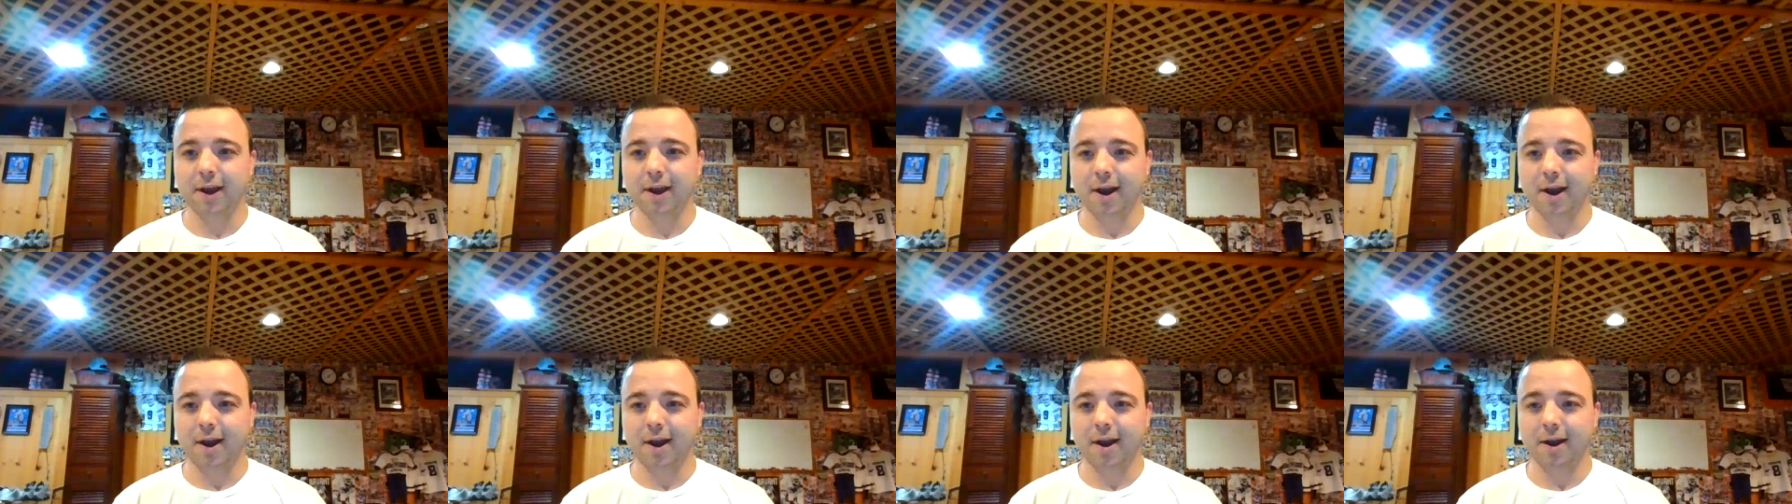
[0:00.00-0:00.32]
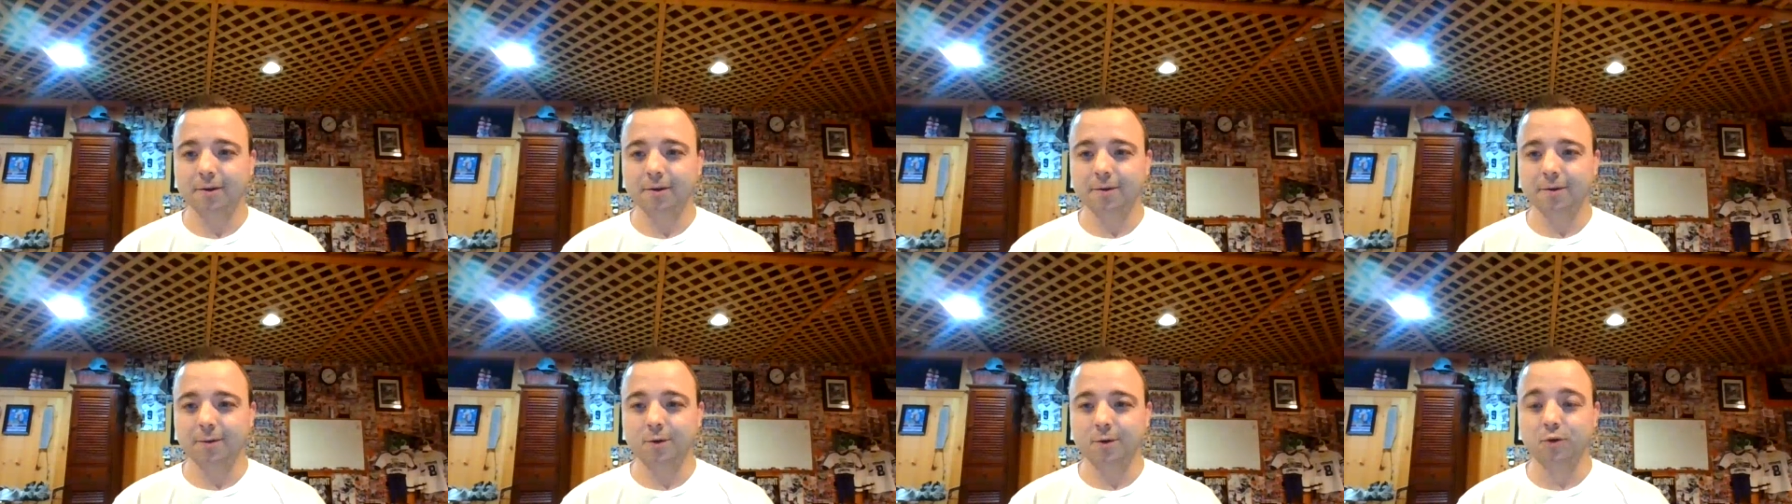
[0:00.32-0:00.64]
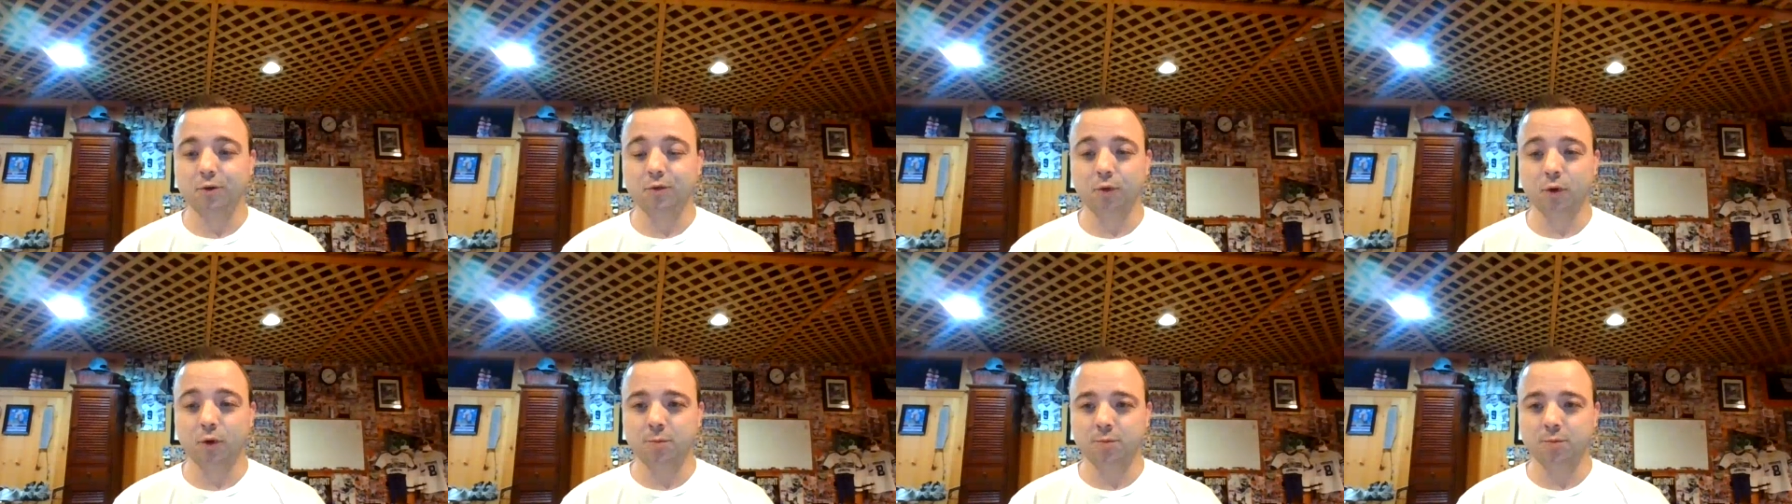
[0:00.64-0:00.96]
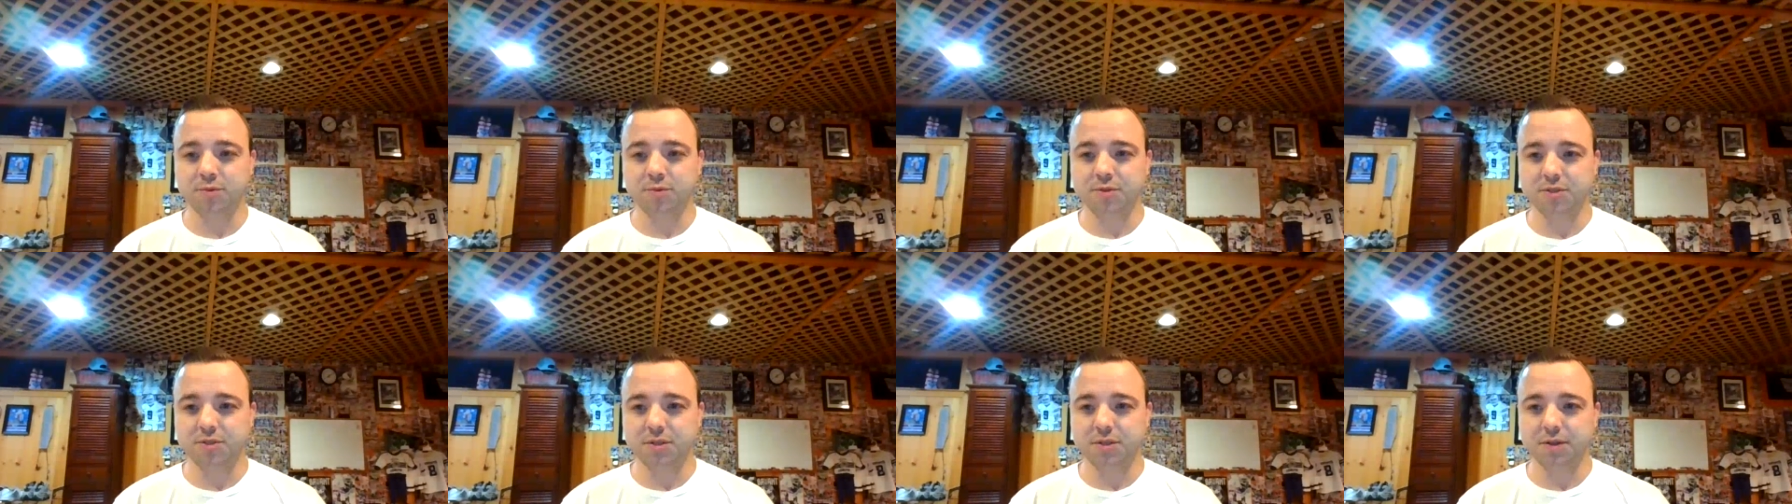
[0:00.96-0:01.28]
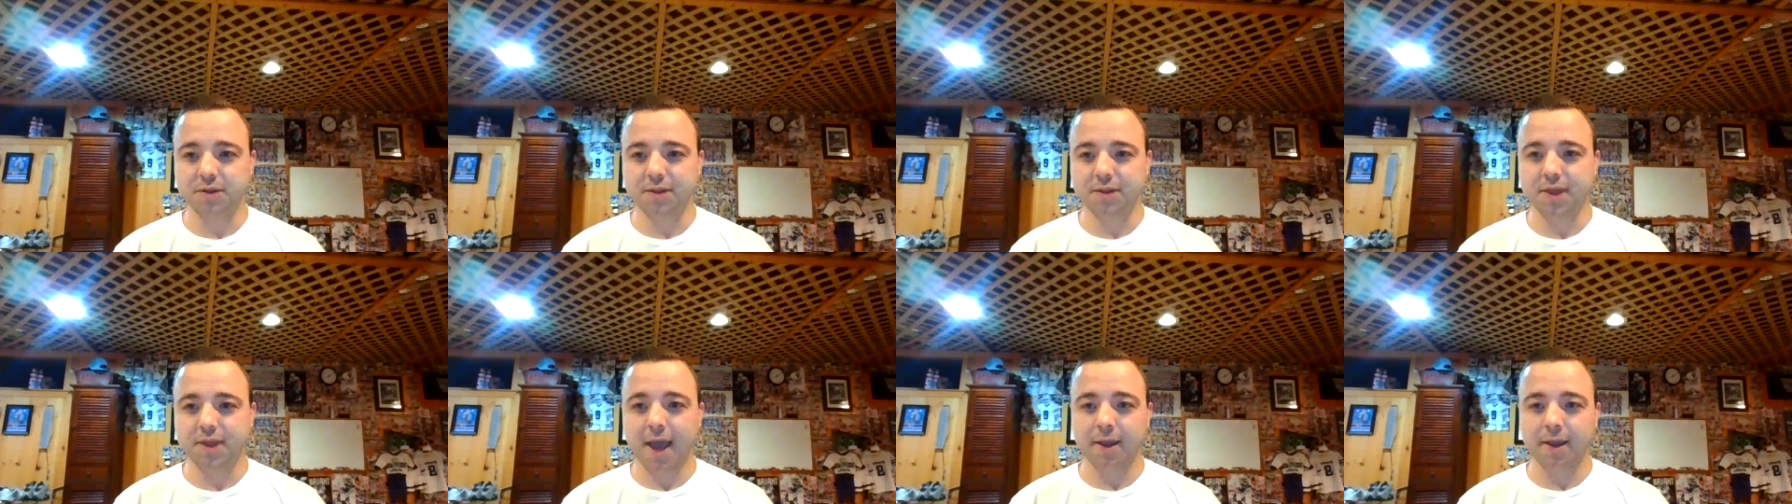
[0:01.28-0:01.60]
uh, groups
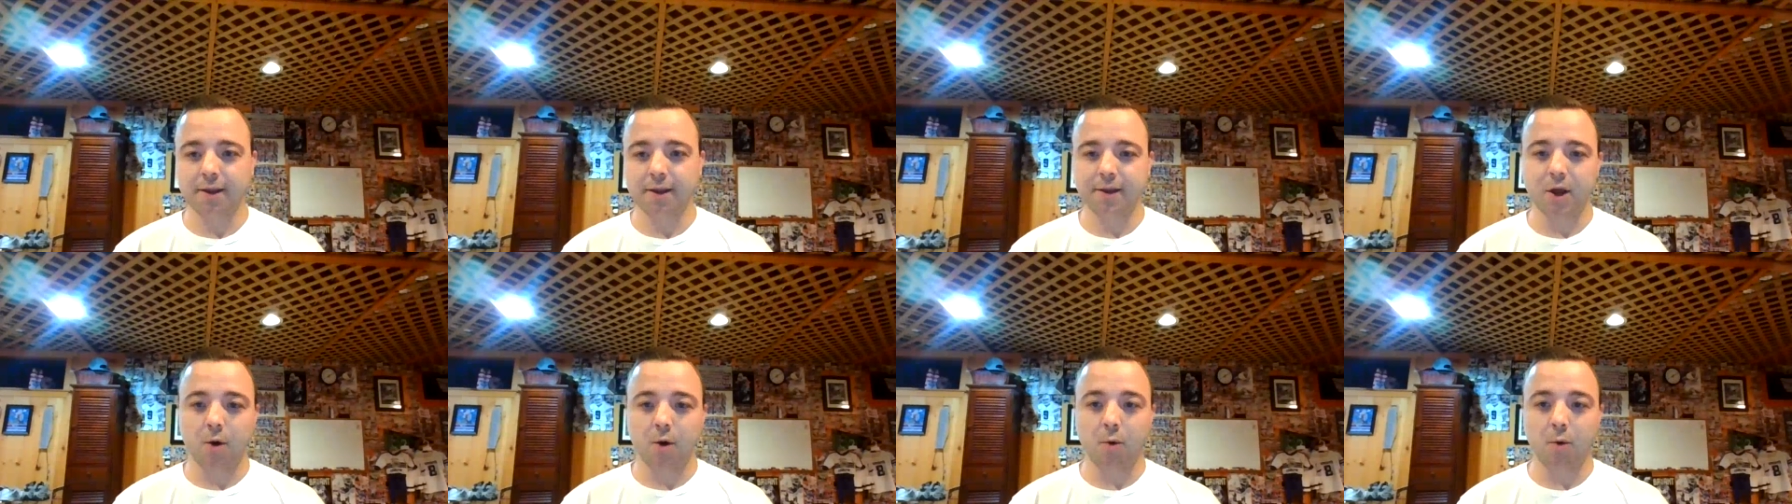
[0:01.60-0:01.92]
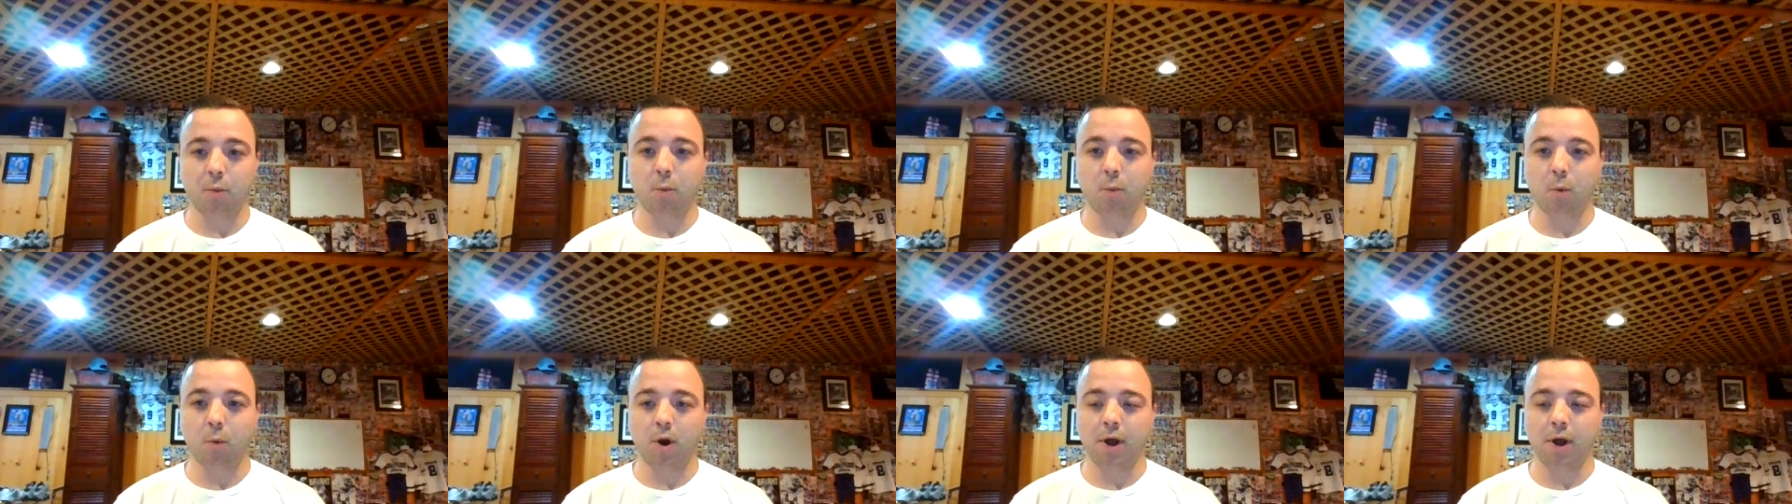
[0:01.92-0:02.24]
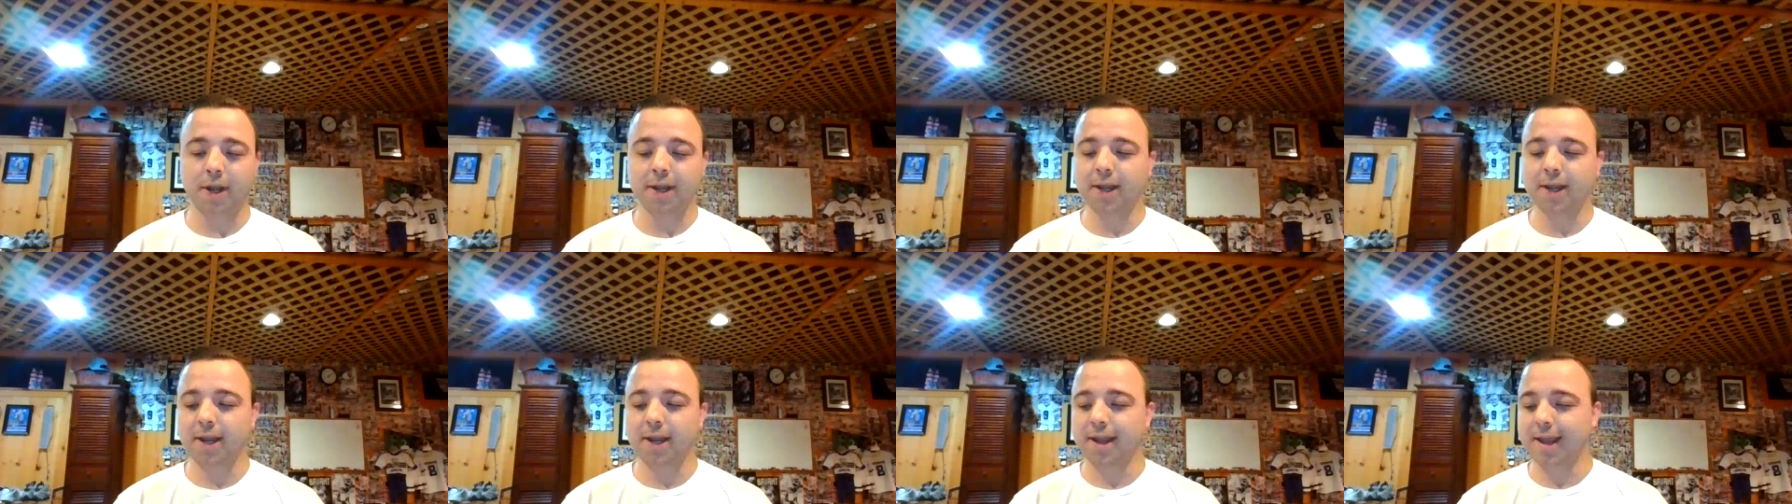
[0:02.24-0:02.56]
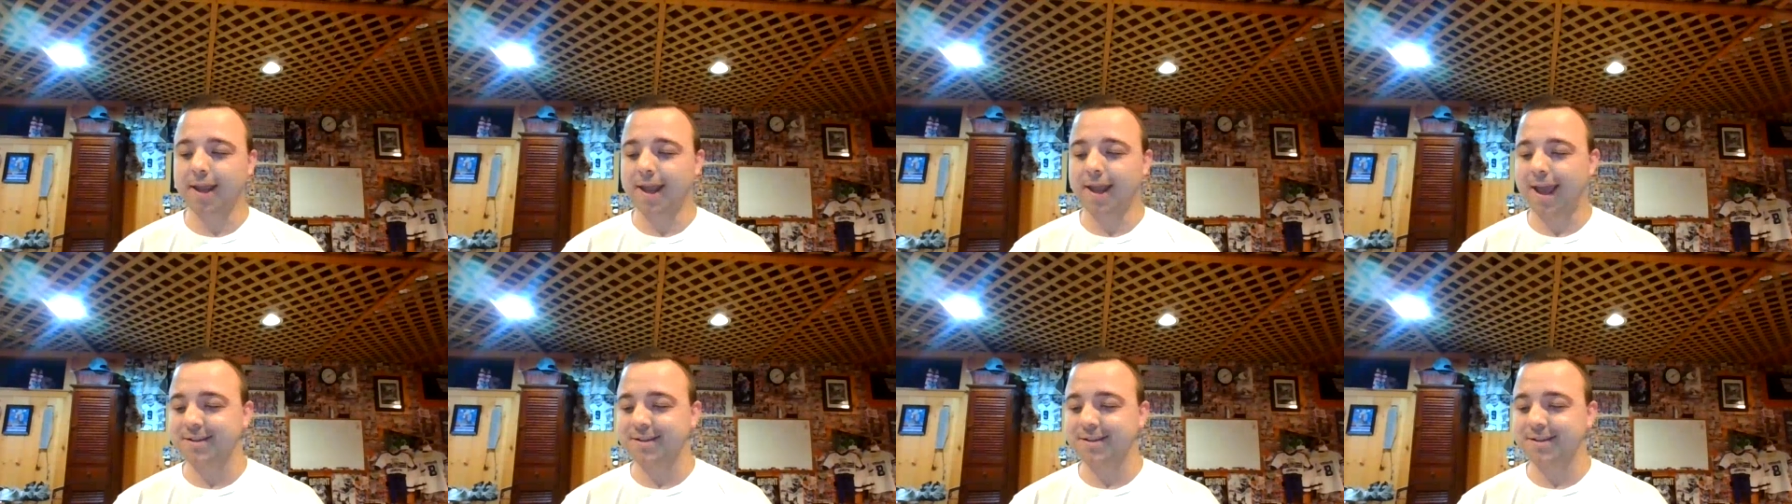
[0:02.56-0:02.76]
that you know one